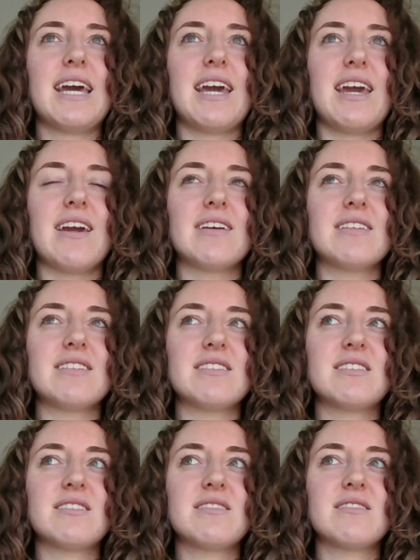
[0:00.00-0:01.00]
And
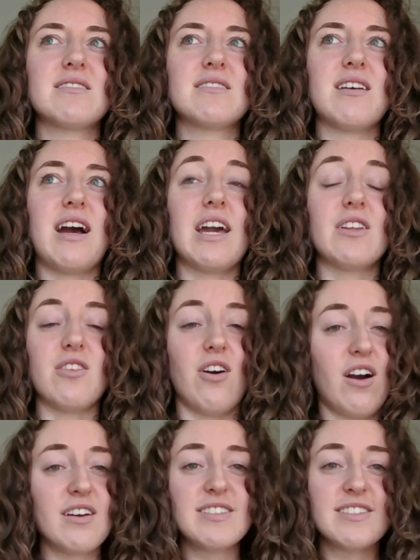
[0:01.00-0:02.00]
I
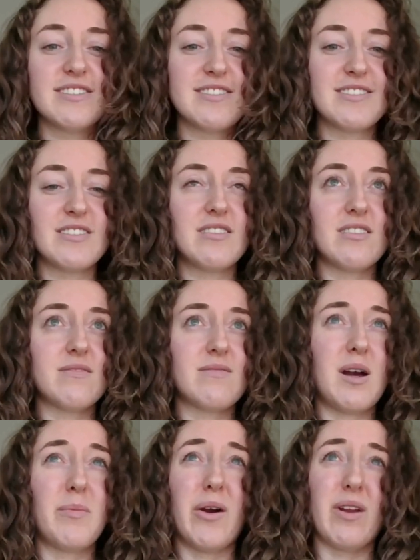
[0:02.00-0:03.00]
lost
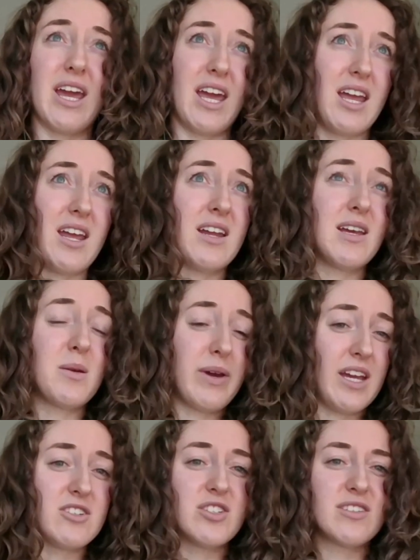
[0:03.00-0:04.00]
about 80
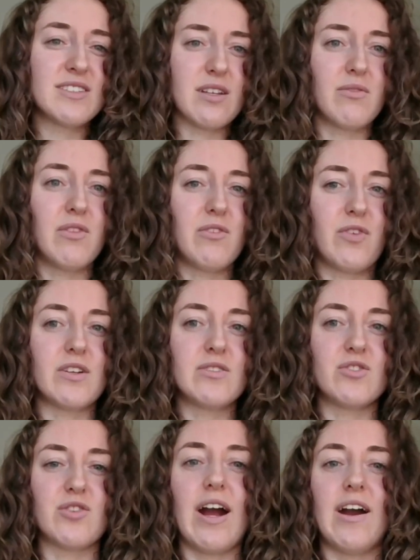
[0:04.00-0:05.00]
pages of the
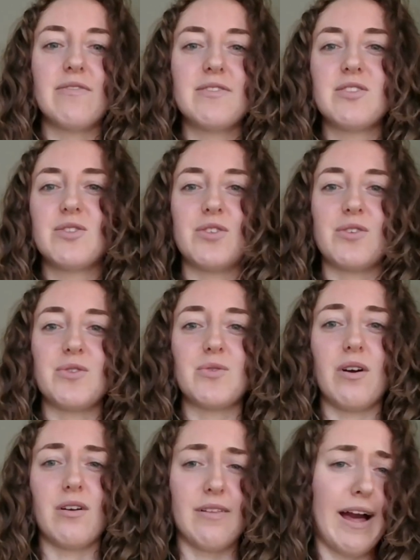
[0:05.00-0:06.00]
first draft
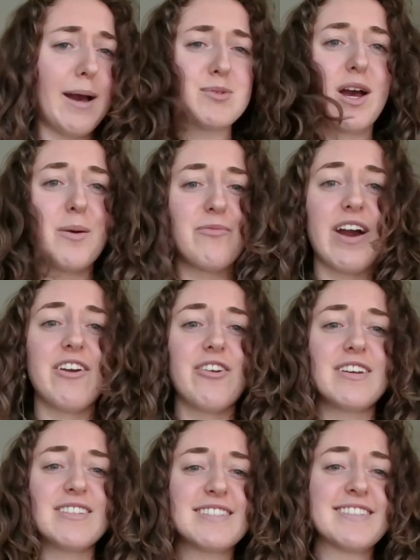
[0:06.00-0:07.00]
to a laptop
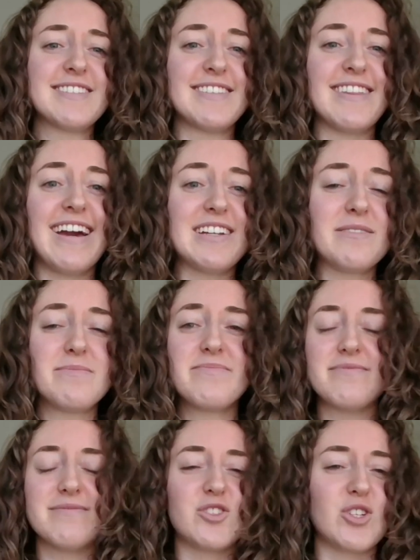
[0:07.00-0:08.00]
virus that
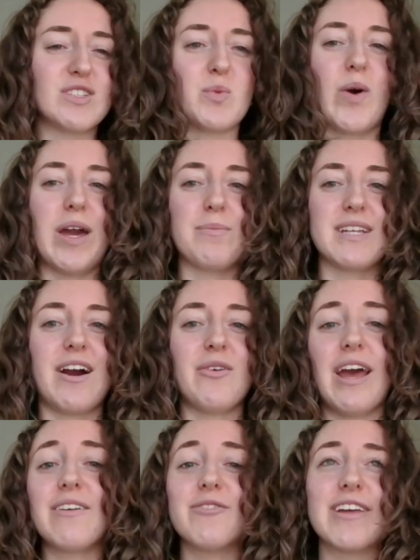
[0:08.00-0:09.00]
just wiped
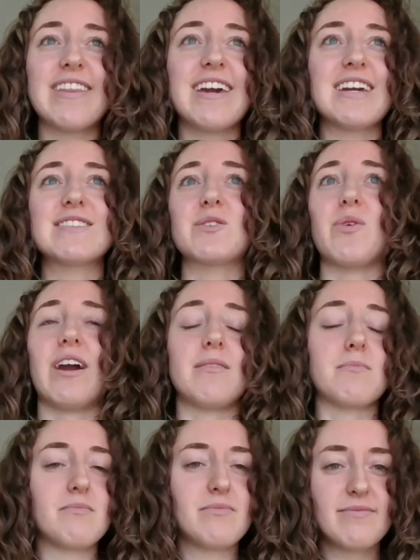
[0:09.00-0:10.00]
out everything. So
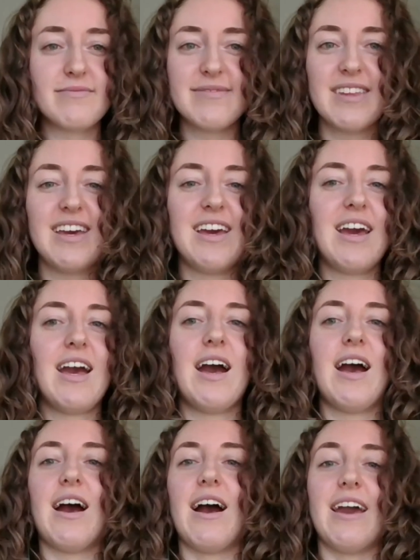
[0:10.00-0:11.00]
I
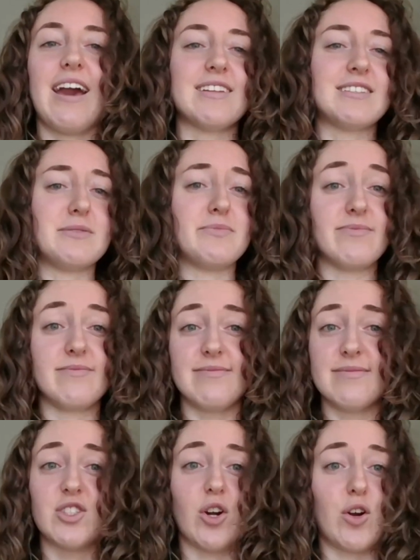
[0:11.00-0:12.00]
I had to
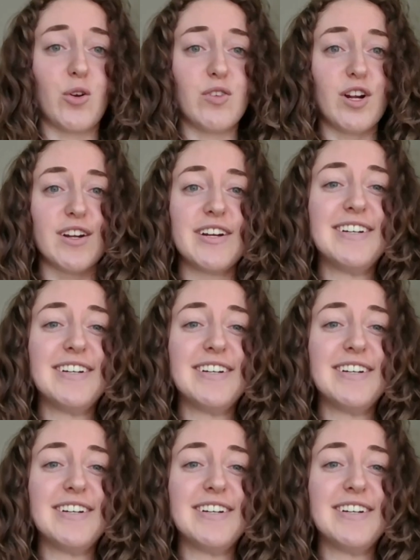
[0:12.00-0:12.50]
mm, start over.